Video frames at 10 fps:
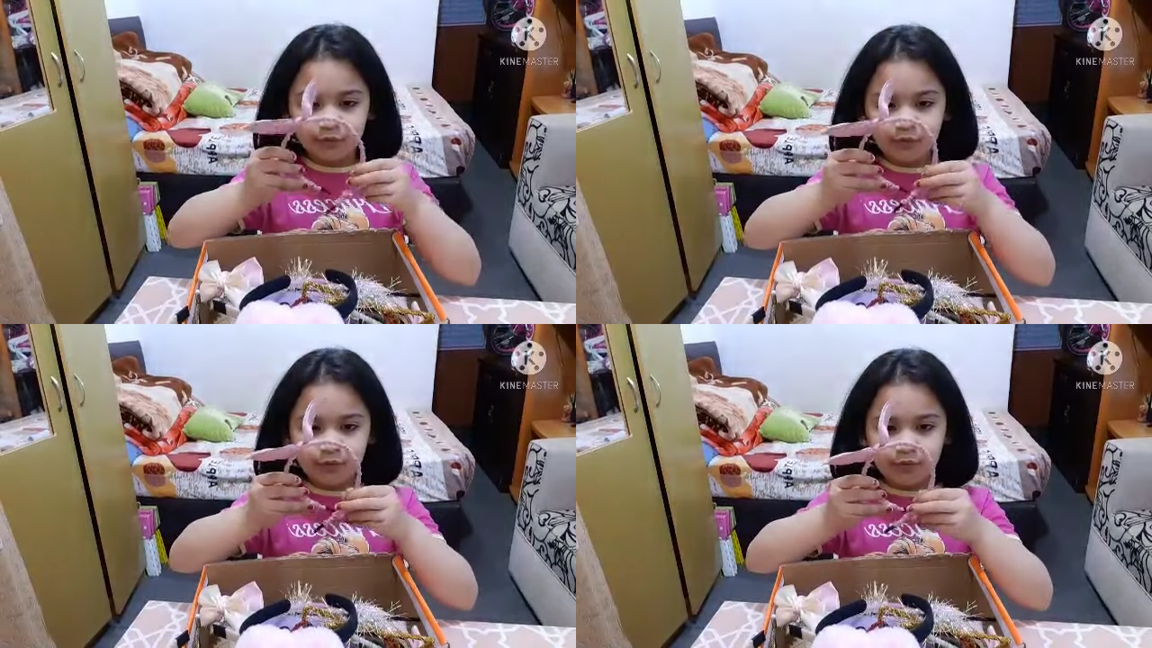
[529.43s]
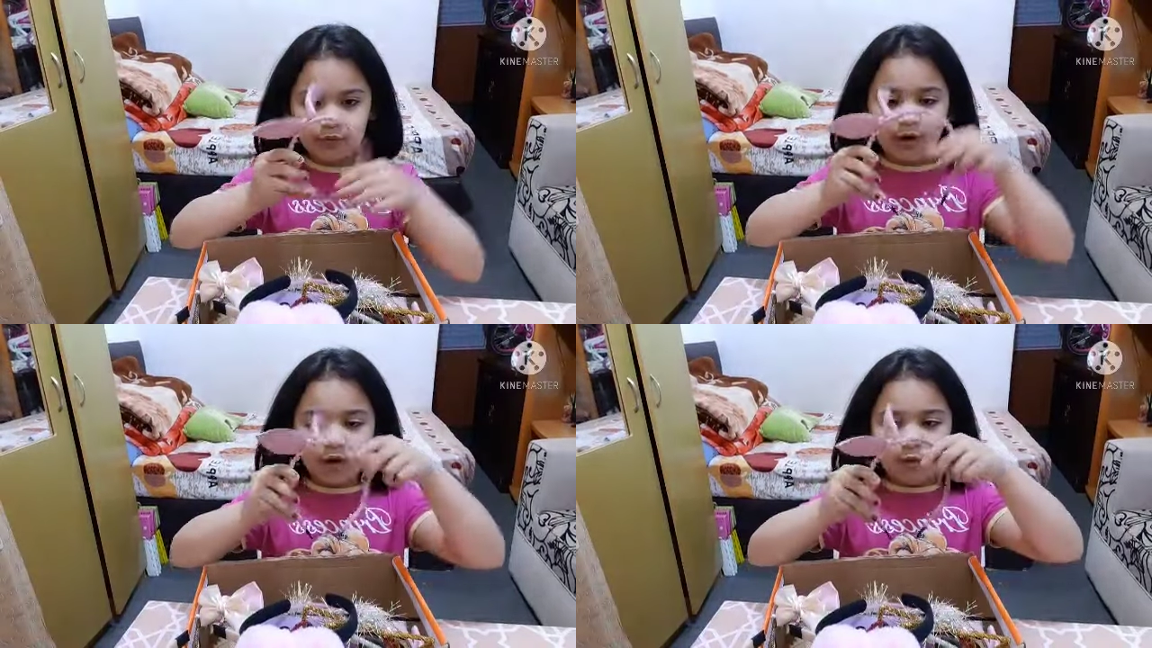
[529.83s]

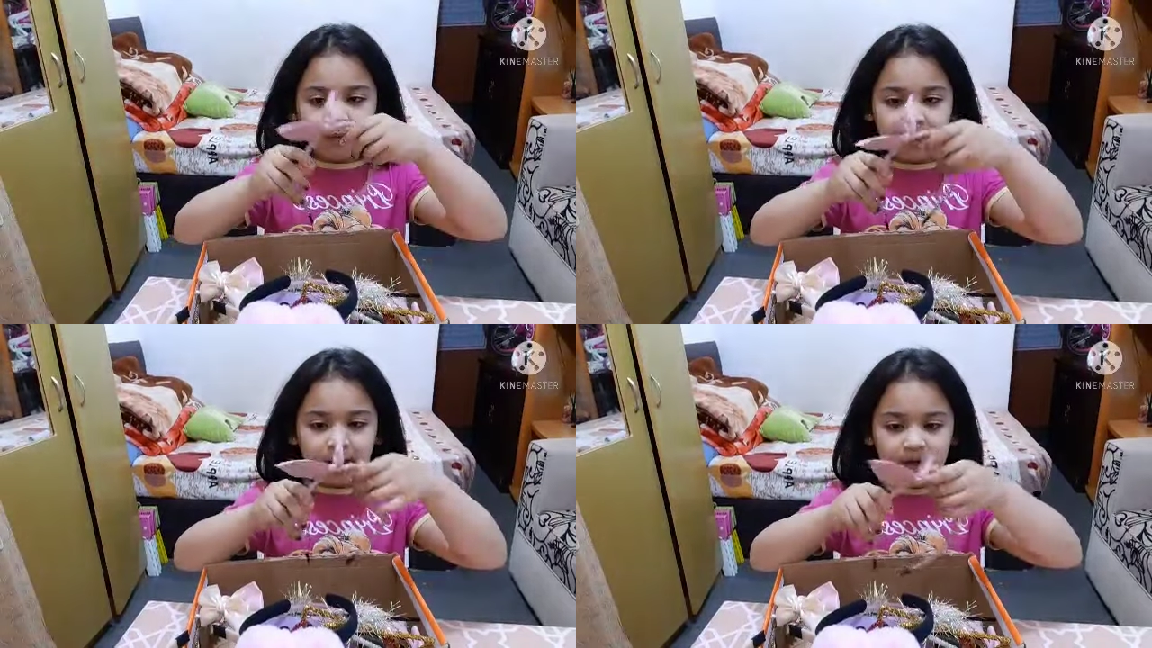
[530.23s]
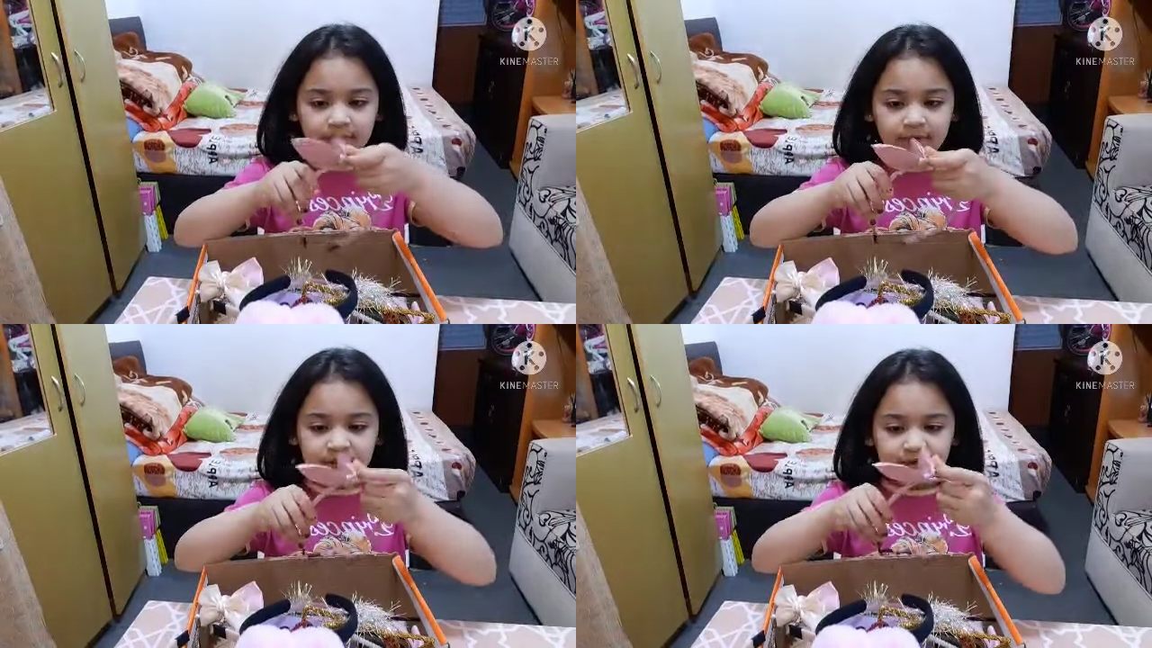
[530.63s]
Ooh, we
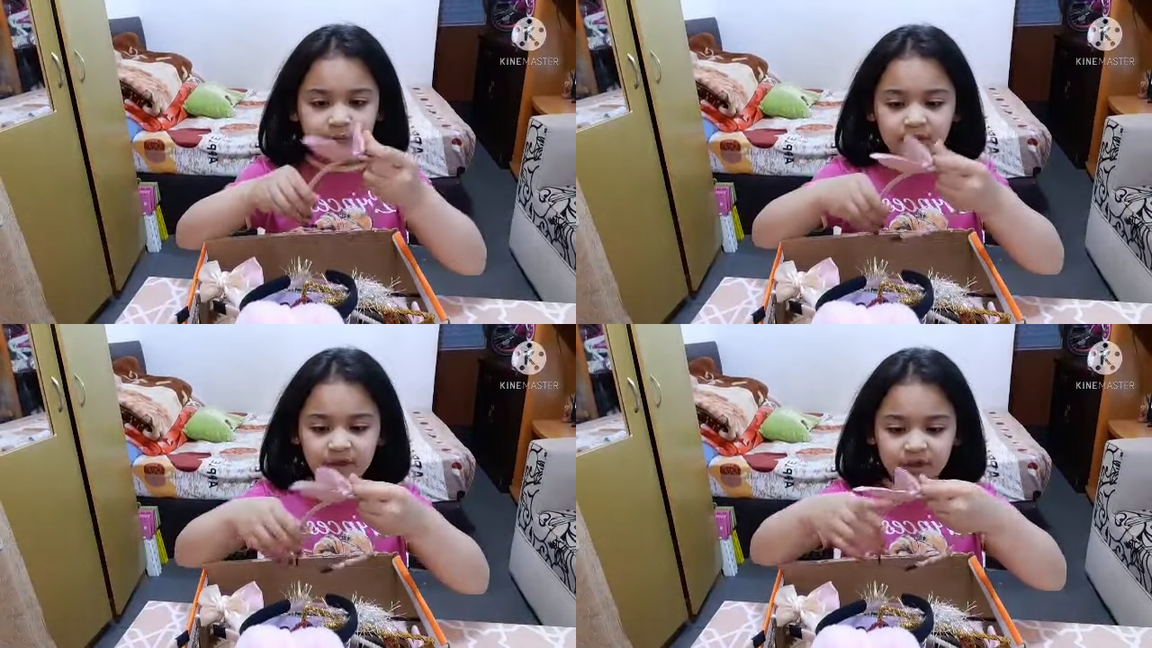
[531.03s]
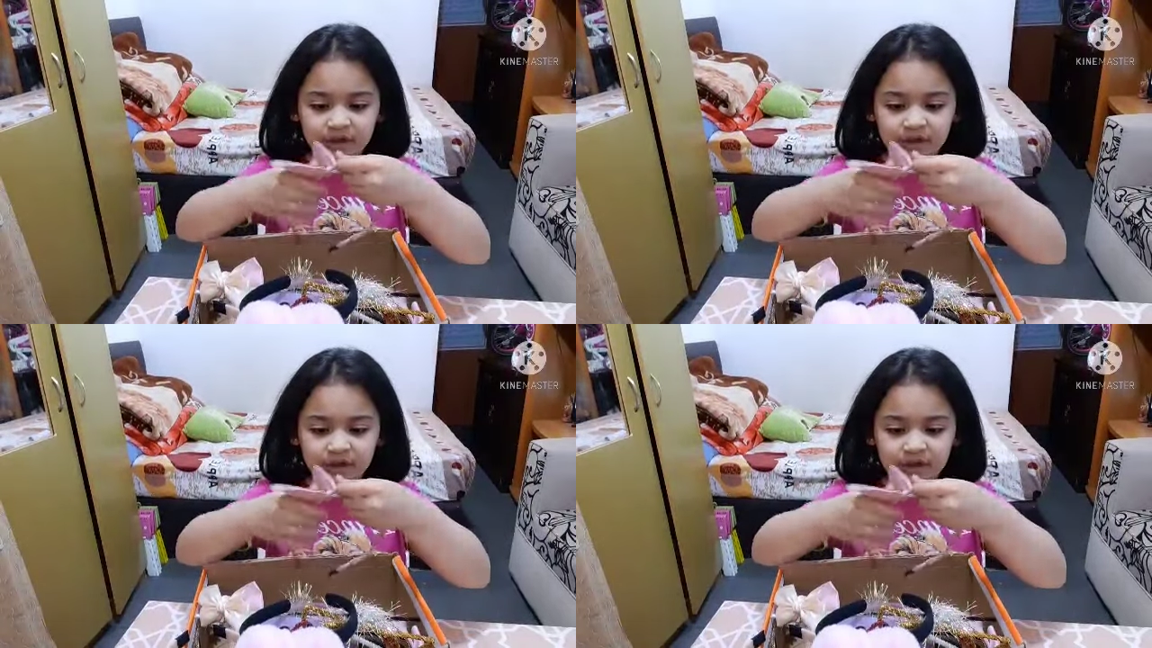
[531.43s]
have this one.